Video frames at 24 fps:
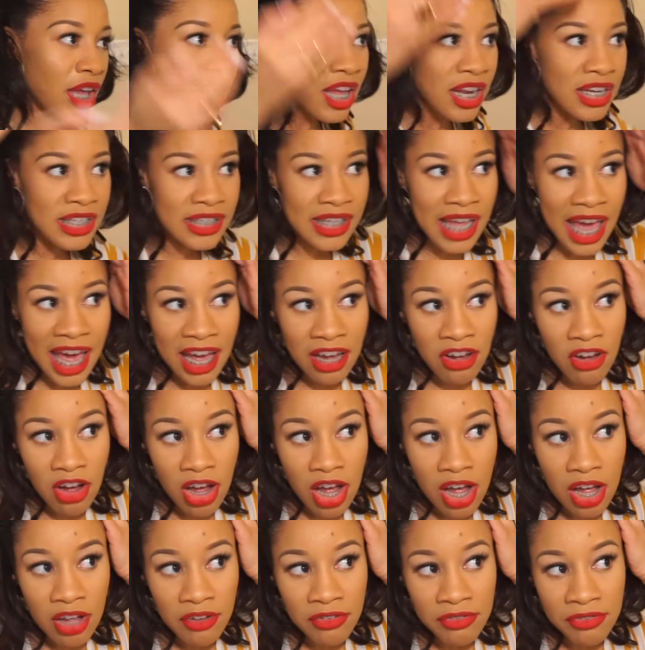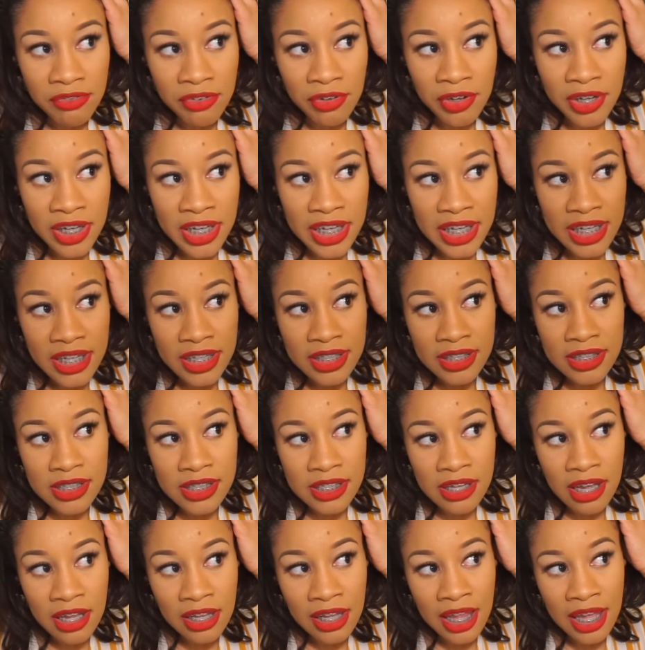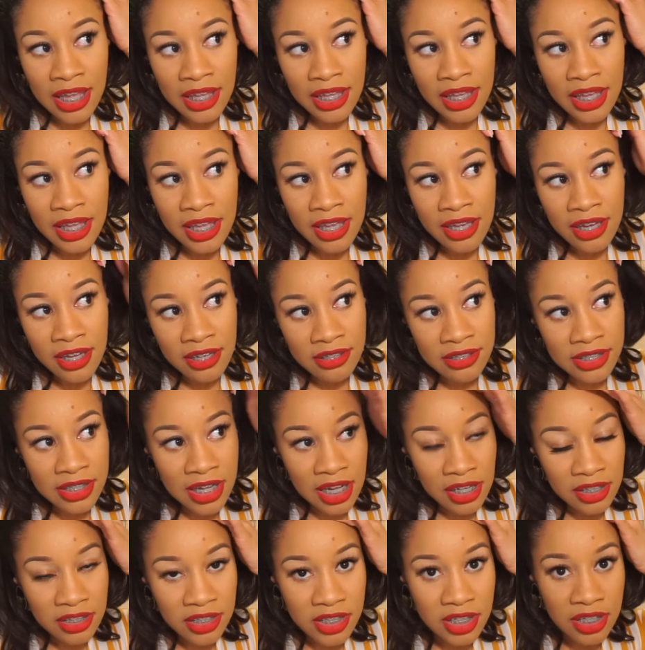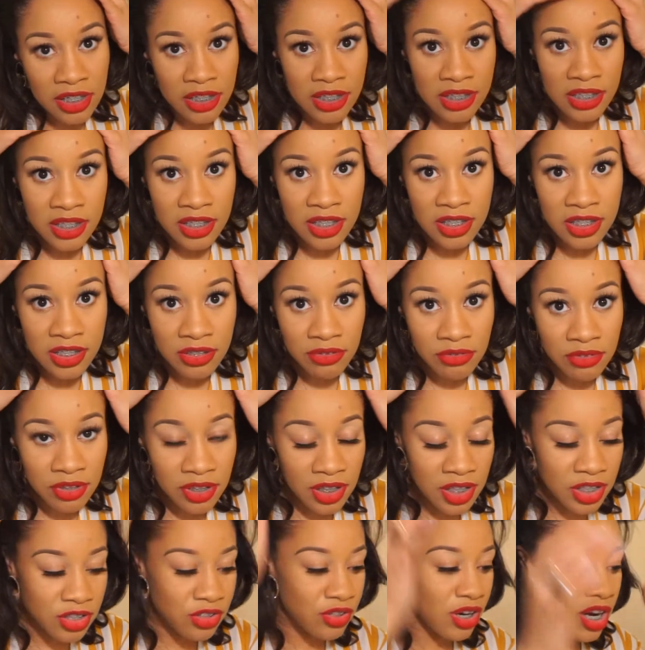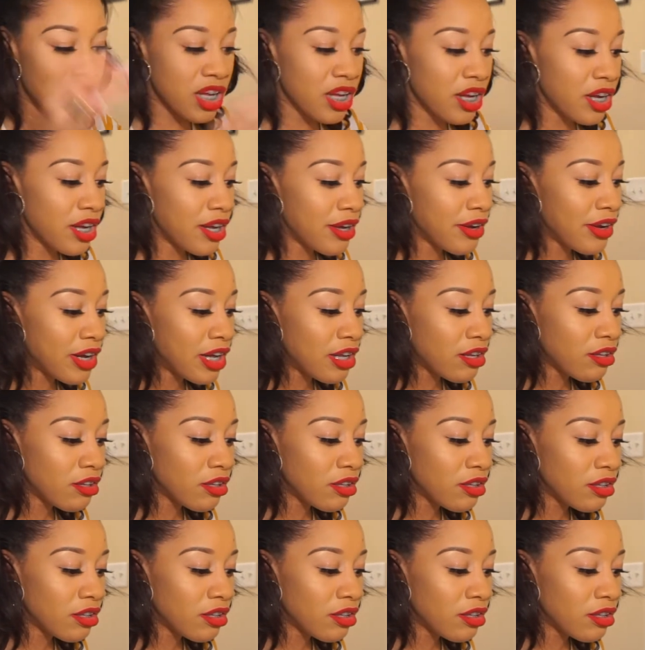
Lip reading: And it's alcohol free, so I like Eco Style Gel because it doesn't really dry your hair out.